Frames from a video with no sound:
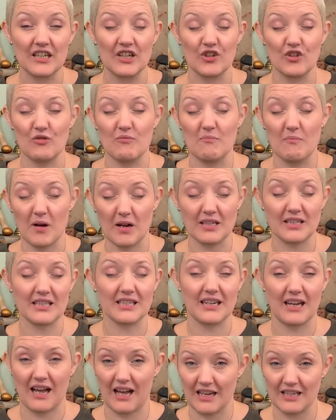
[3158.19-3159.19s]
you
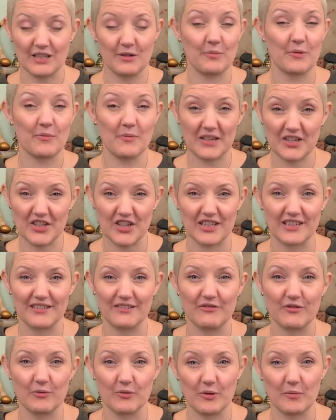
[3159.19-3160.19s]
must ask permission
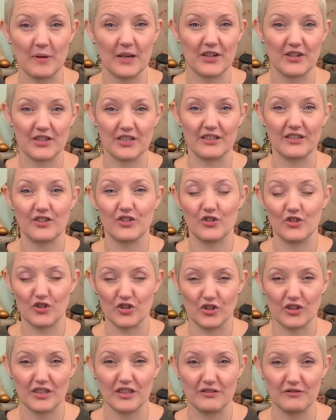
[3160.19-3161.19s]
from the person that you're
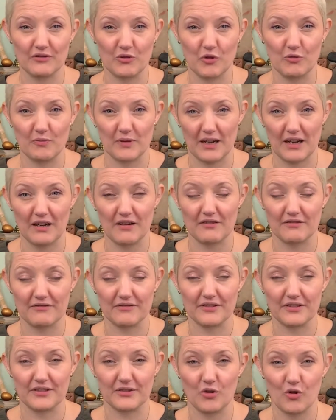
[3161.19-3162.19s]
journeying on behalf
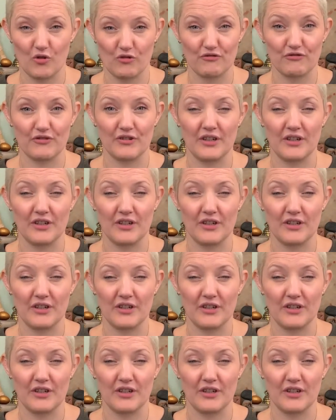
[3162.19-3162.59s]
of.